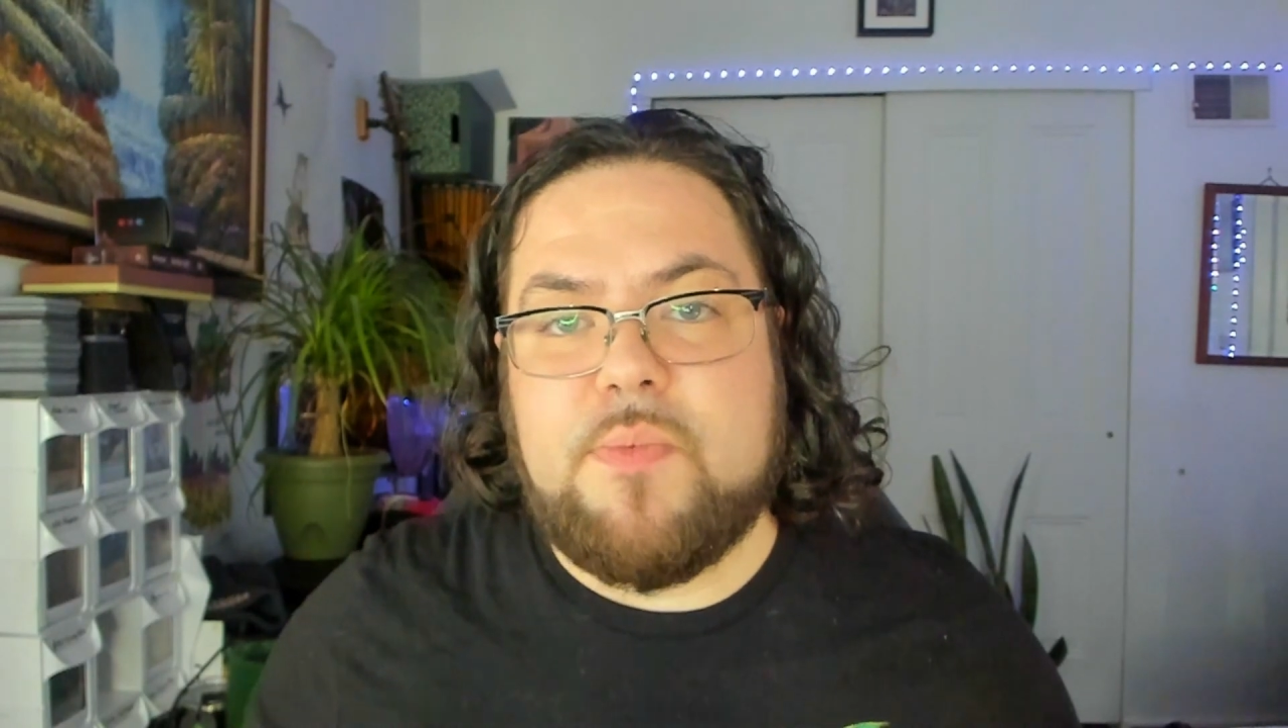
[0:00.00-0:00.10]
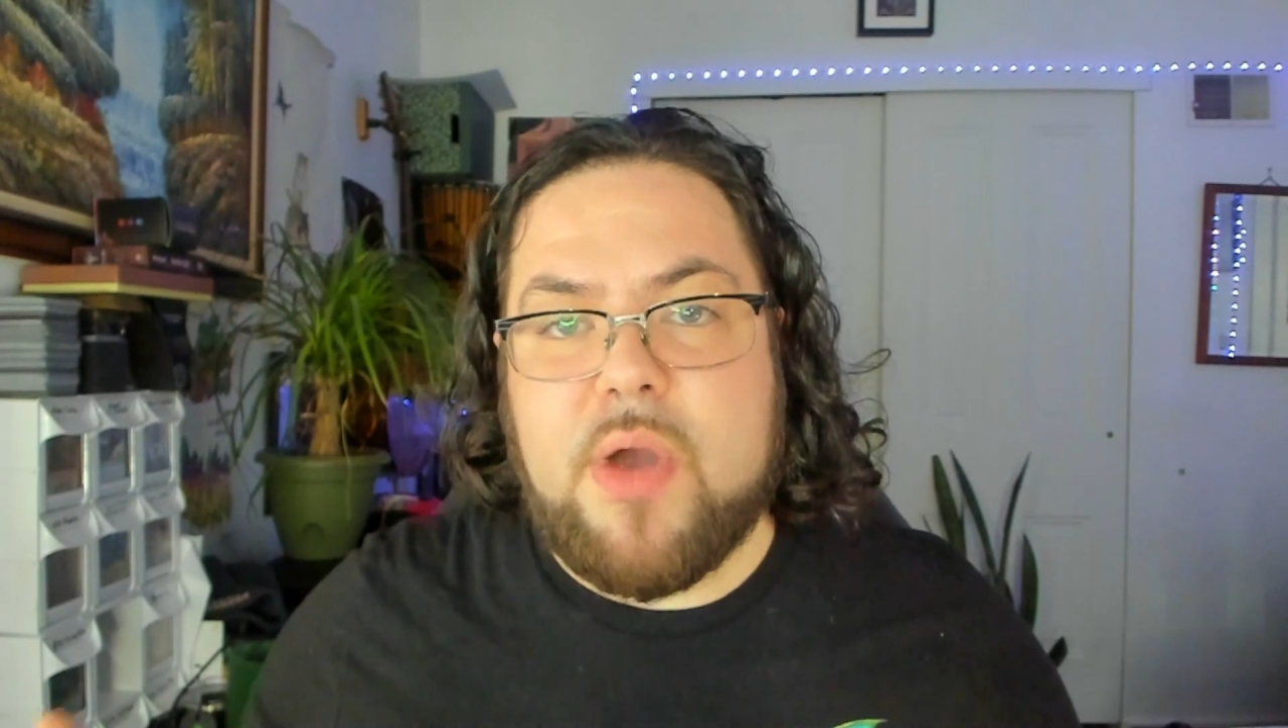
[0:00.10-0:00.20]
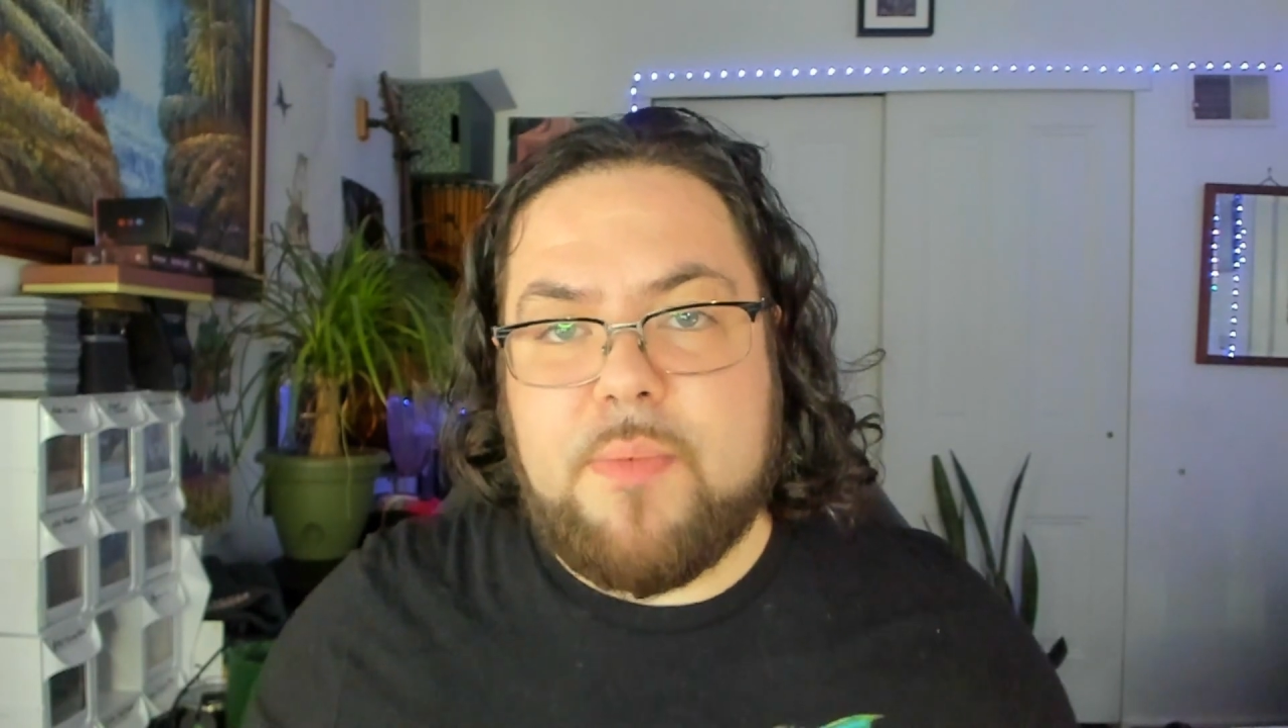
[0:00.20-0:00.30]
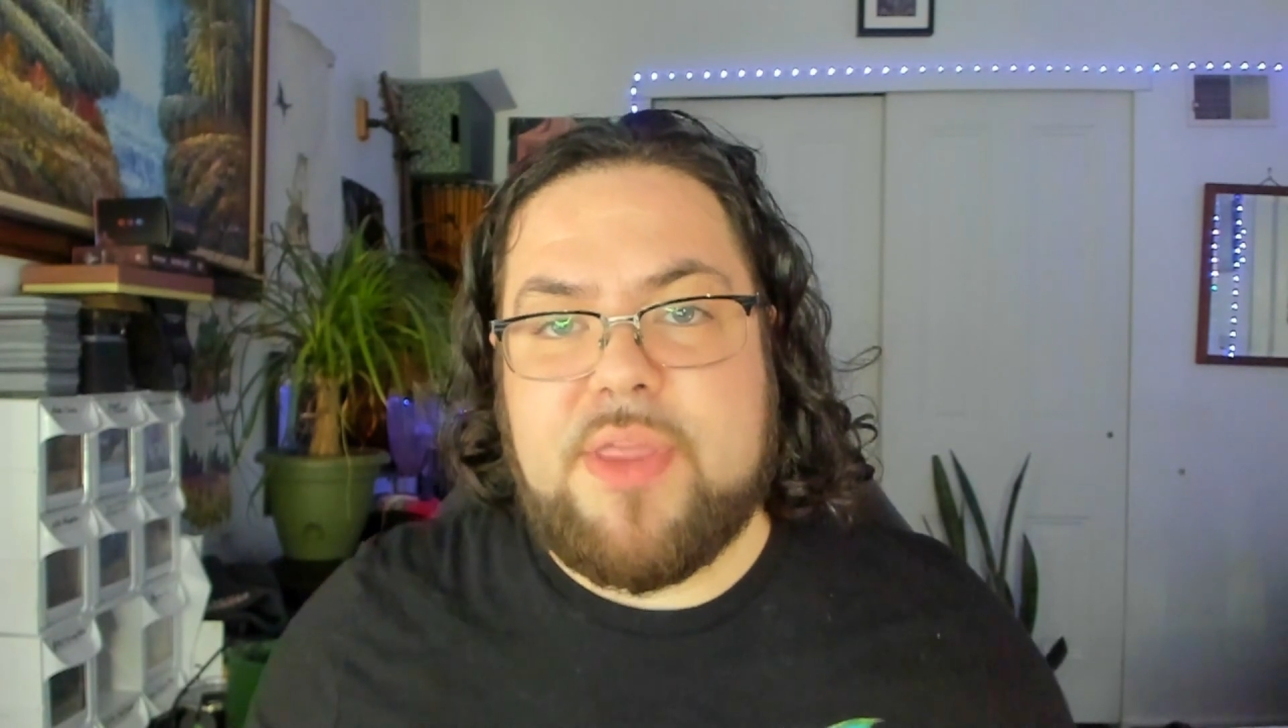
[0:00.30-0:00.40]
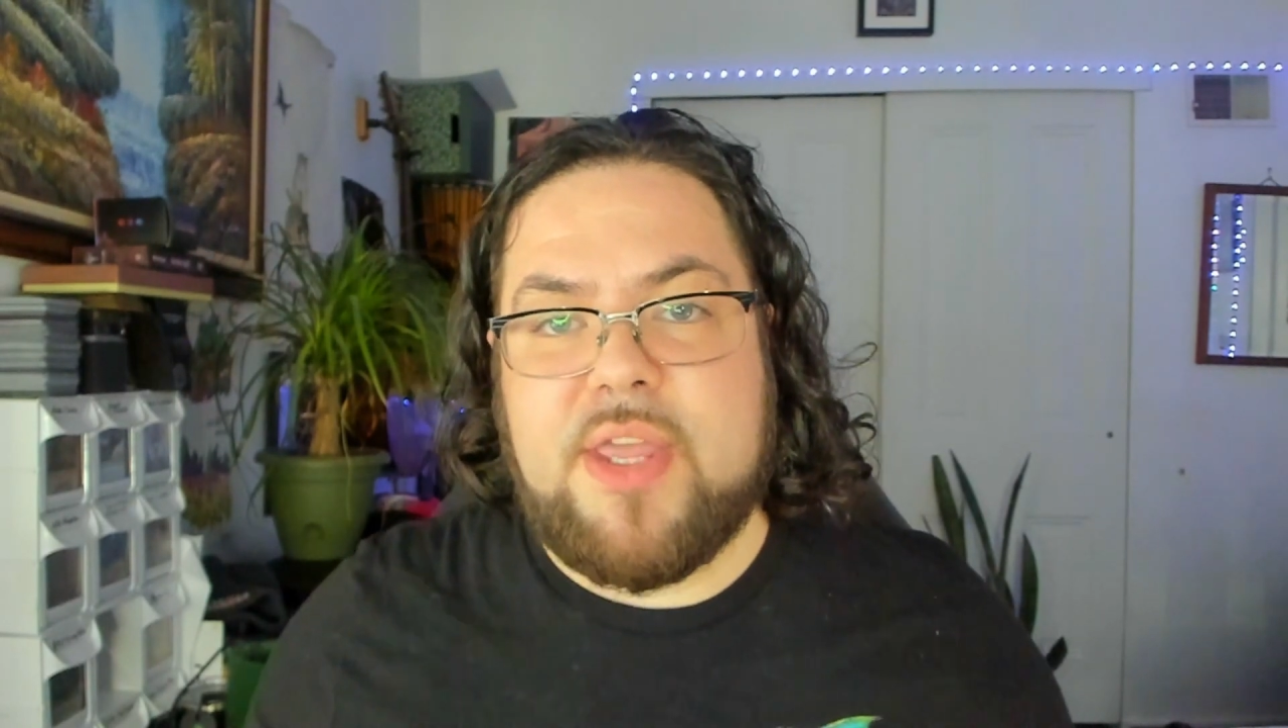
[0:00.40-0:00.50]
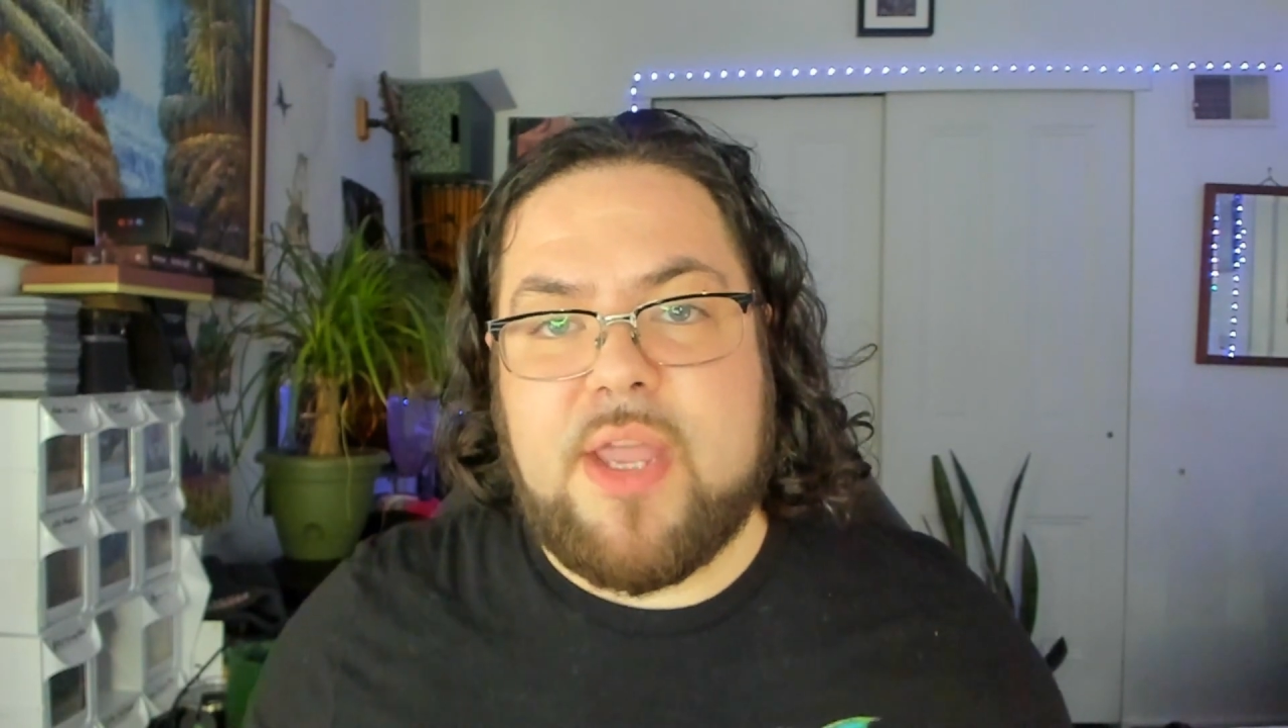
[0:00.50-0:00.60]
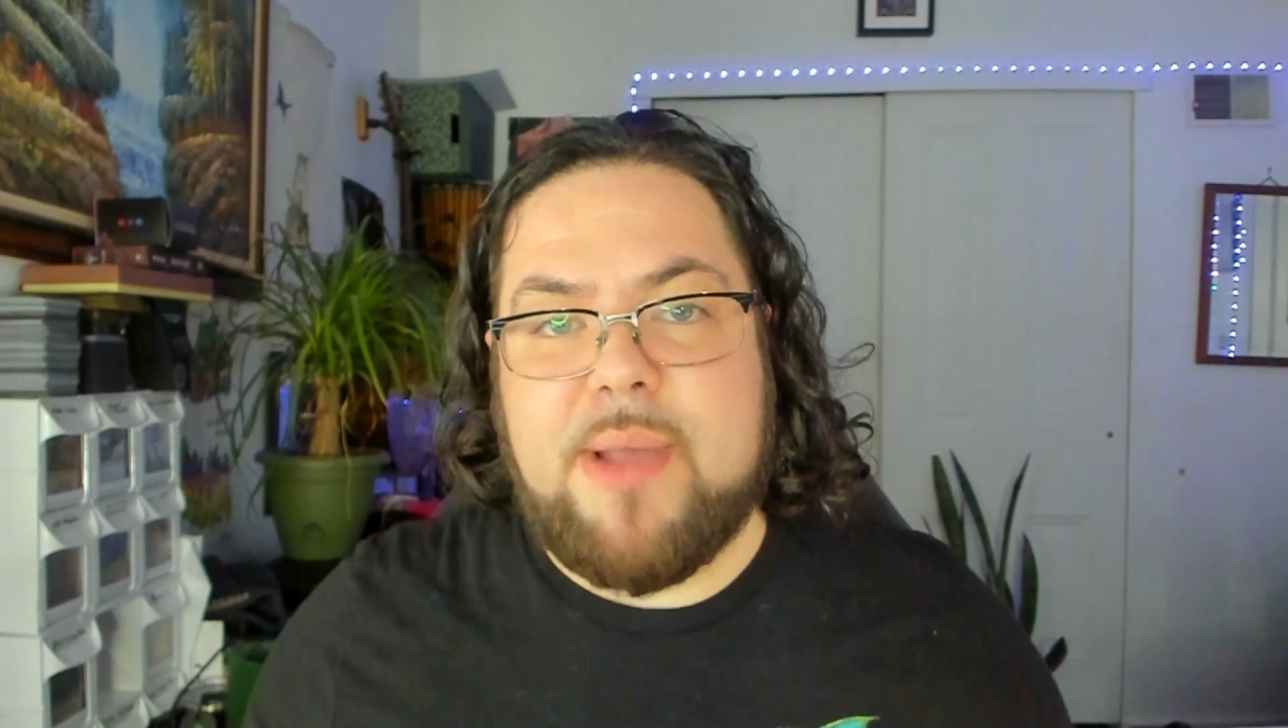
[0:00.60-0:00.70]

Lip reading: and what we think